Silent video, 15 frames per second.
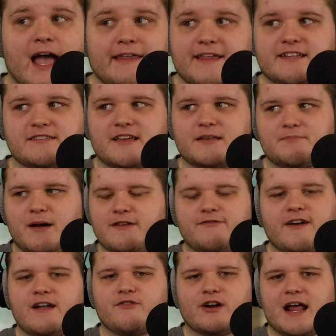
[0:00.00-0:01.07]
And that's like my
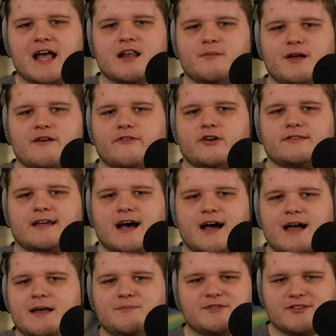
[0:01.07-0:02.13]
favorite anime of all
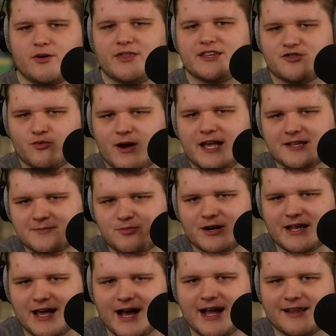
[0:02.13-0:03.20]
time, so this ranks
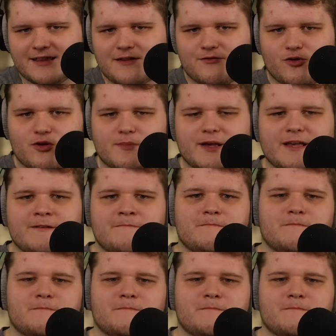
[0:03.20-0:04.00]
pretty highly for me.